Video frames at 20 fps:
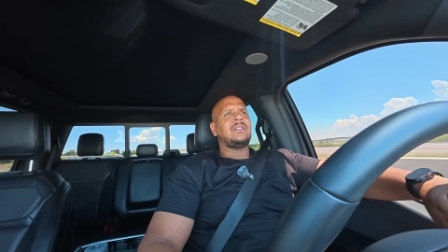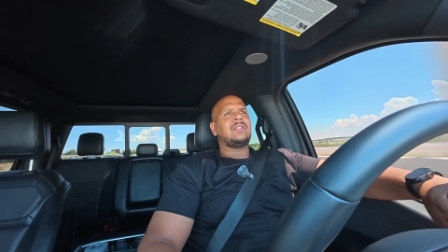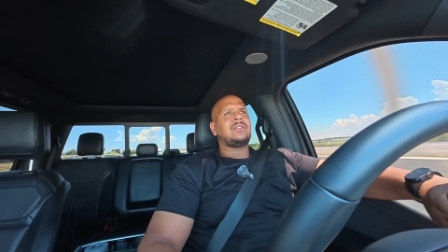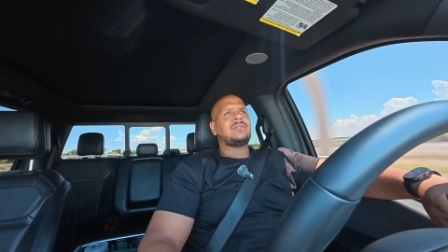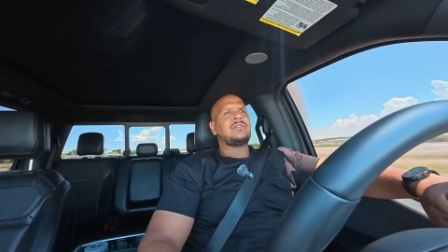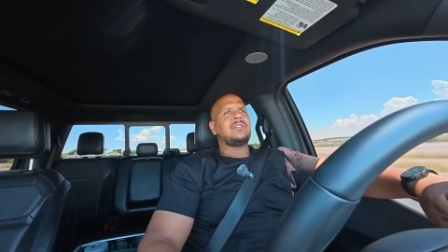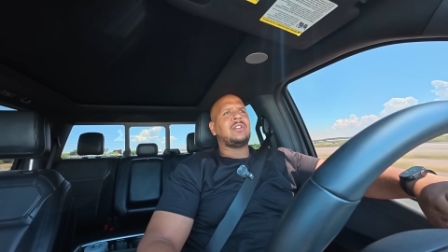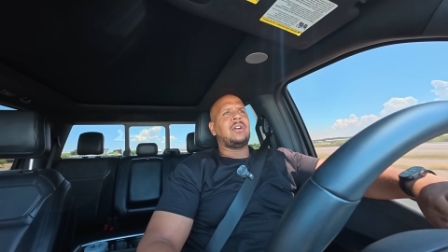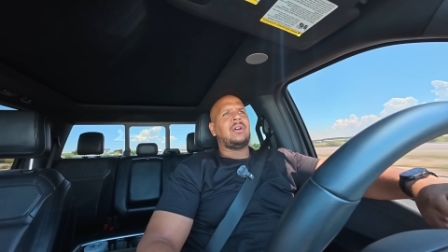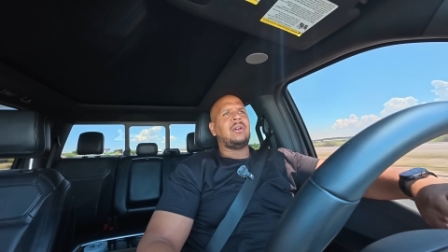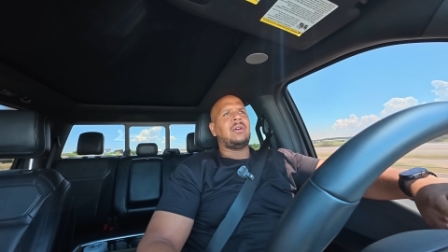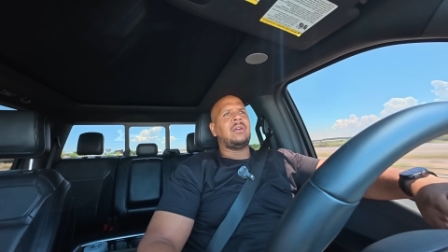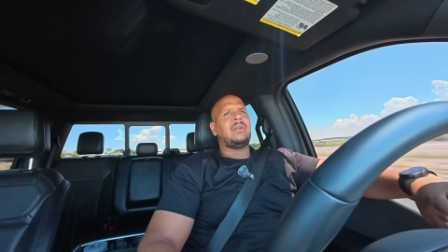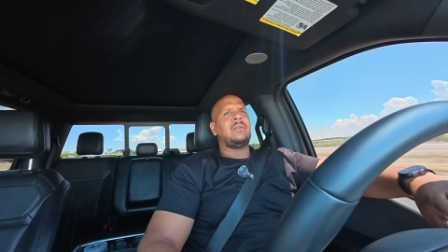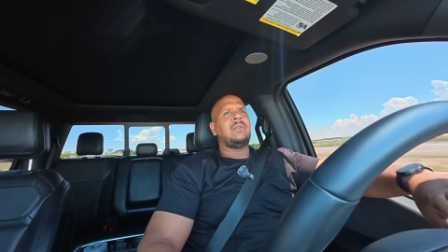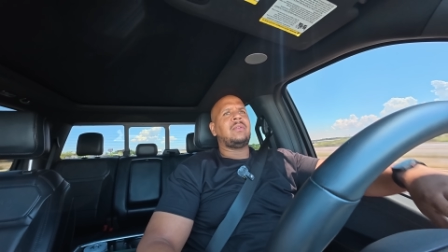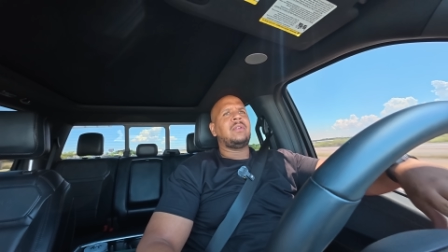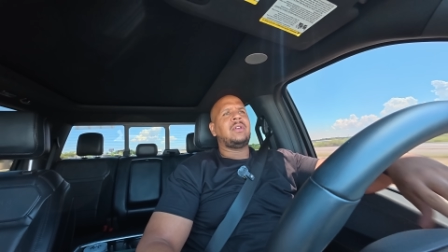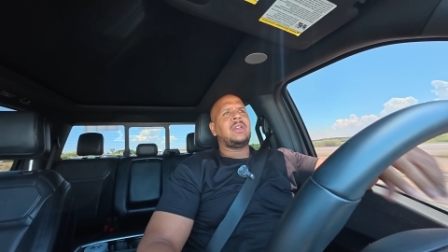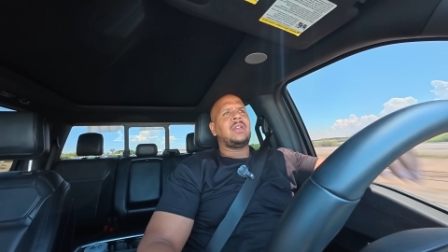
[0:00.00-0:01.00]

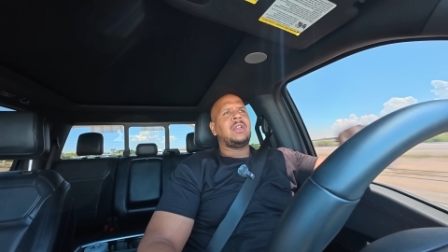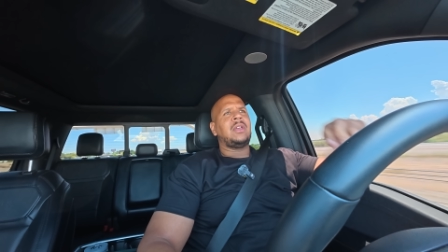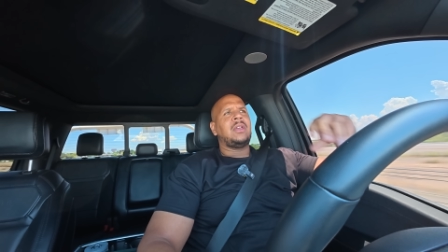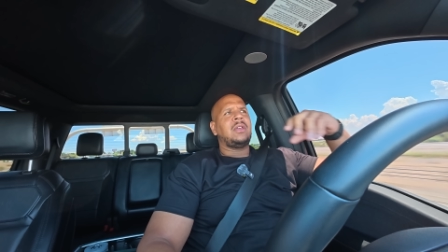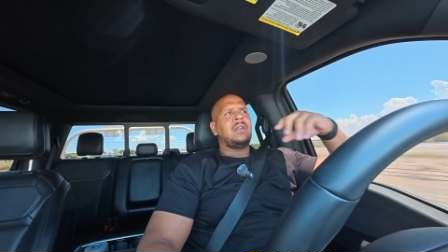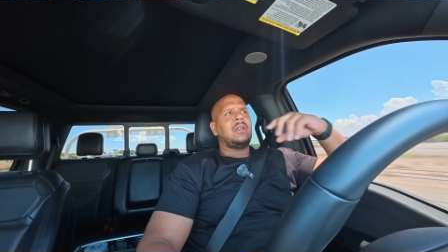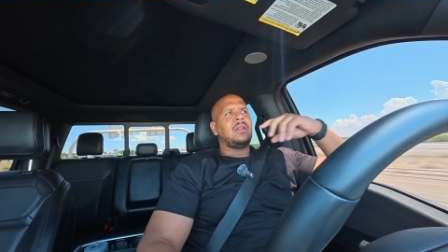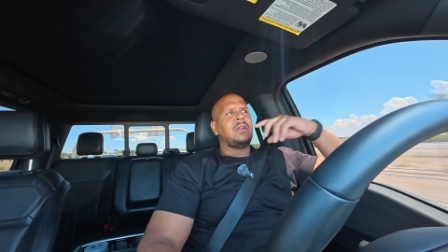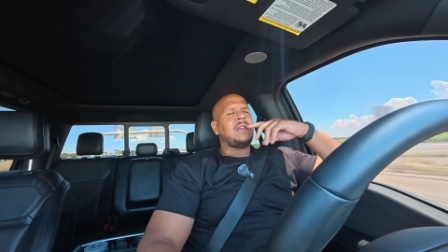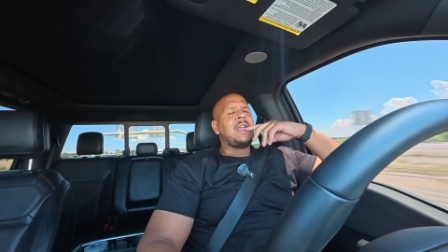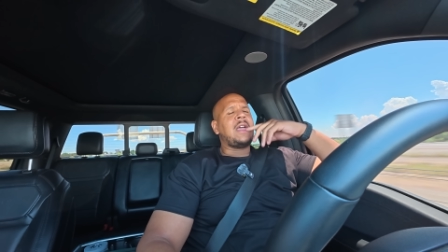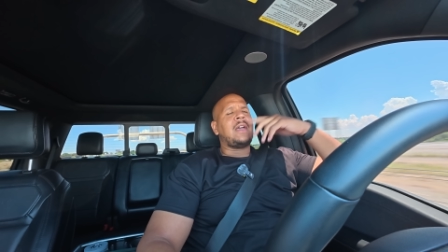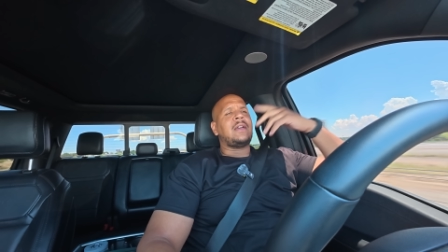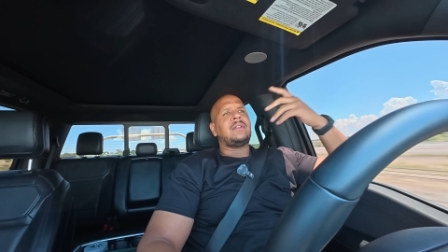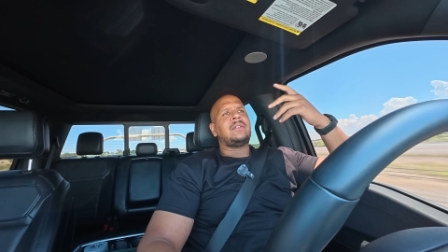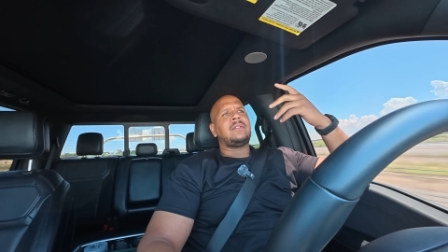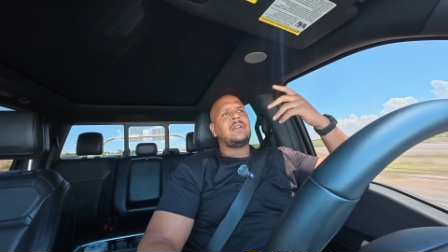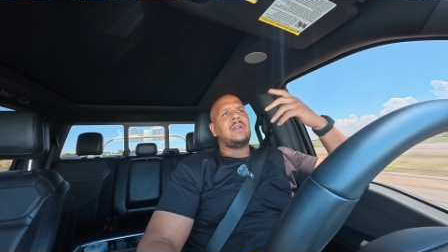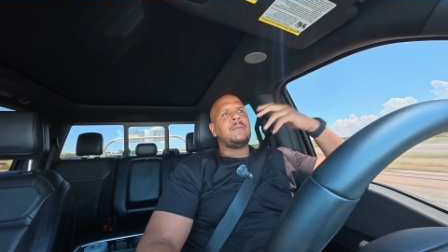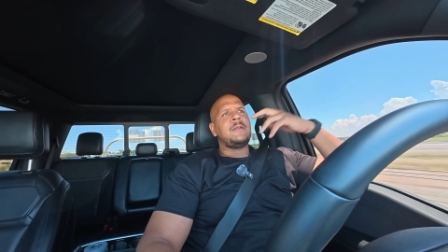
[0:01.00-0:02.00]
So, yeah,
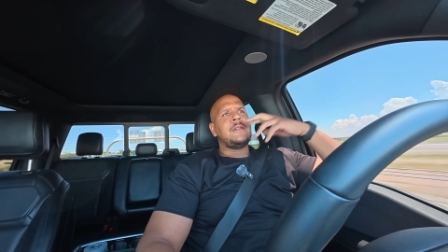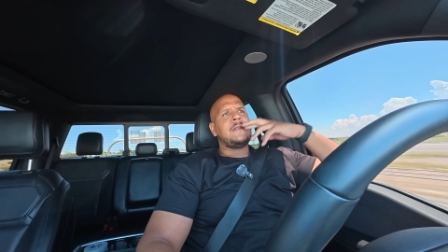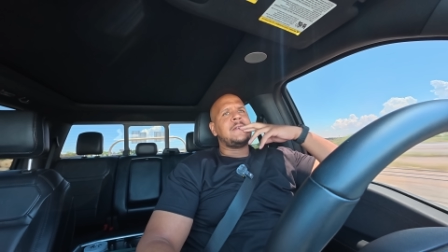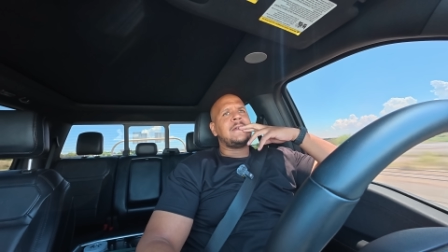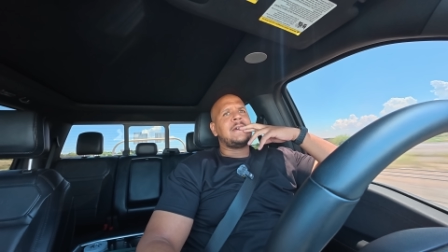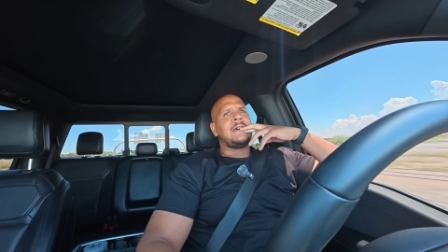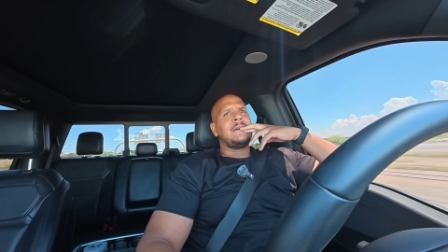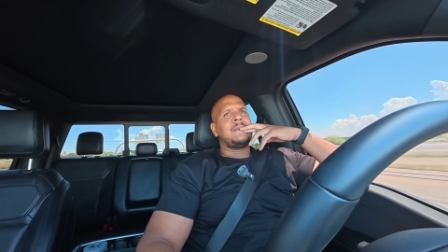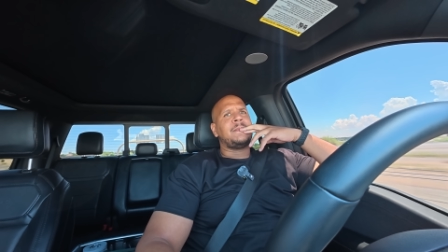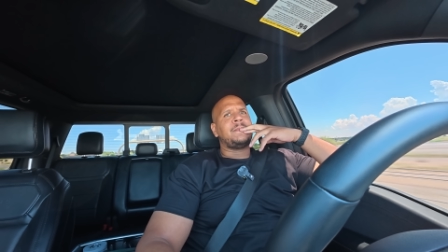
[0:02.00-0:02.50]
I mean,